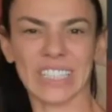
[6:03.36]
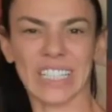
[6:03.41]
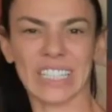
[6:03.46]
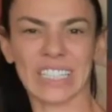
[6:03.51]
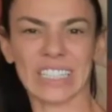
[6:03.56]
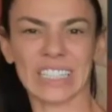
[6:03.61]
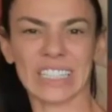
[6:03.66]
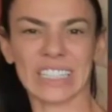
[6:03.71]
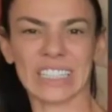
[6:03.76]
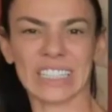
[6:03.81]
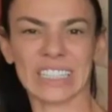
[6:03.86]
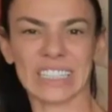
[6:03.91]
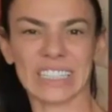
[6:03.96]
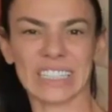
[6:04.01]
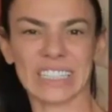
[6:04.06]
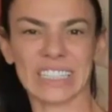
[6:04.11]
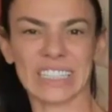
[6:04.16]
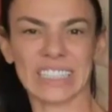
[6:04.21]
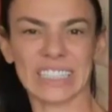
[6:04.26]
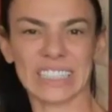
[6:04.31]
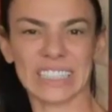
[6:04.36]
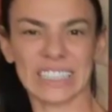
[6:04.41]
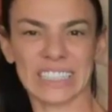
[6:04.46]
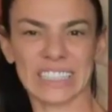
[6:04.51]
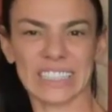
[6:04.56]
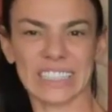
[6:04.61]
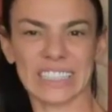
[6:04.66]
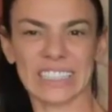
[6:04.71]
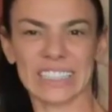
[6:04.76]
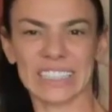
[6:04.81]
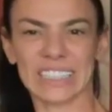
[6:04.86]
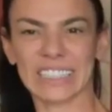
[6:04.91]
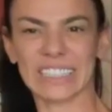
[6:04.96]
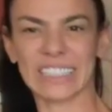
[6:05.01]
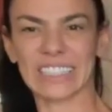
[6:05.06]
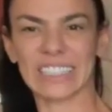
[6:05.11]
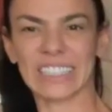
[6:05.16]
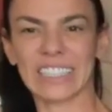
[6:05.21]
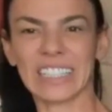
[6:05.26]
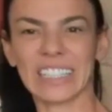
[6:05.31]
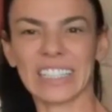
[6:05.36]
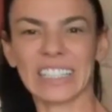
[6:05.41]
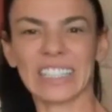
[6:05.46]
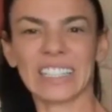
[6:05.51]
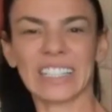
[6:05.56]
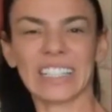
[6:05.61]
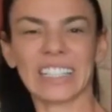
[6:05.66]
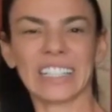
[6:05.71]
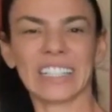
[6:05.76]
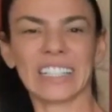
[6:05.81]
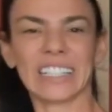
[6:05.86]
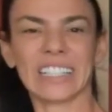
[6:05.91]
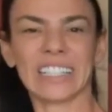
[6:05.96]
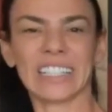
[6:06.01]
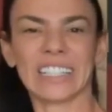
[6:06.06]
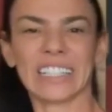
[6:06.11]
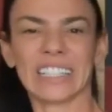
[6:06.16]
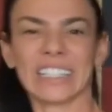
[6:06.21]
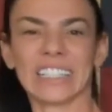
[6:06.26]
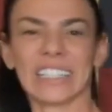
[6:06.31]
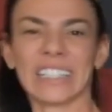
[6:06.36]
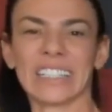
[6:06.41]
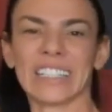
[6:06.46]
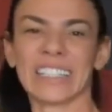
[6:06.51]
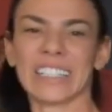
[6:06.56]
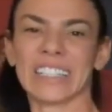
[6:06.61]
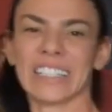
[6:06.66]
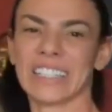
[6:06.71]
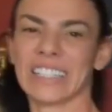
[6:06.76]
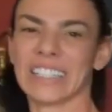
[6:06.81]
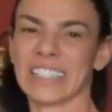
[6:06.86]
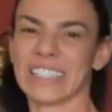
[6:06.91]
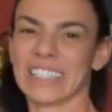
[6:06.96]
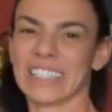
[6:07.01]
[no speech]